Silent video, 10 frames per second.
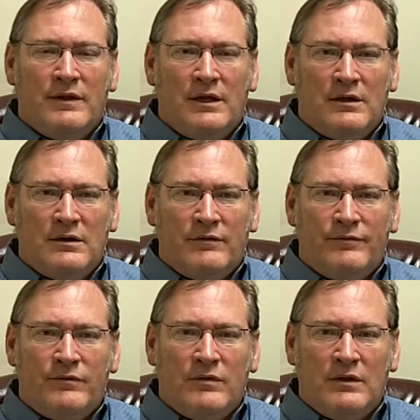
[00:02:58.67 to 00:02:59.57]
the end
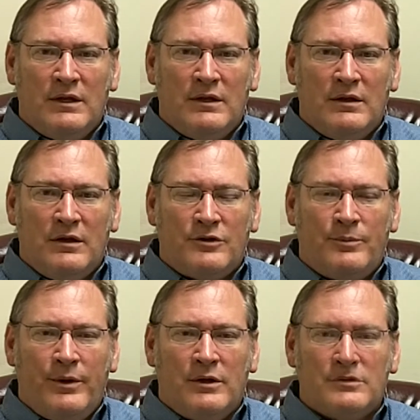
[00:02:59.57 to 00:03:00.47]
of the
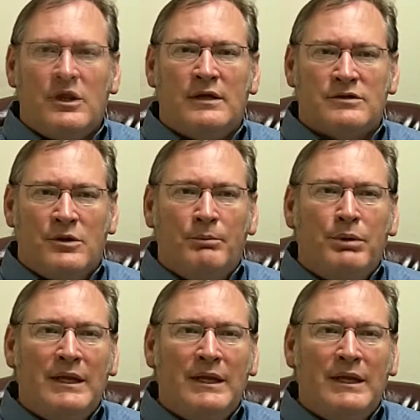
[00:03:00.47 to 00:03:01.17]
experience is